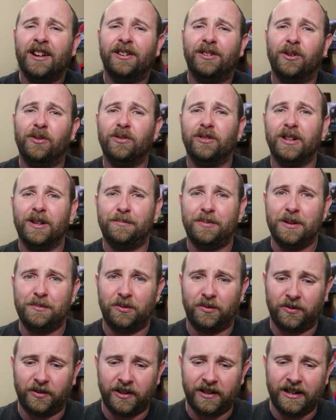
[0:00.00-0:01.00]
Don't let
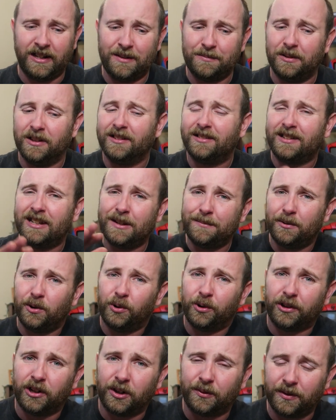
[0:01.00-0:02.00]
people forget. But let's keep
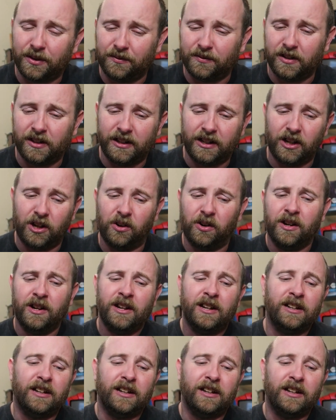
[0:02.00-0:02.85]
going on with the video.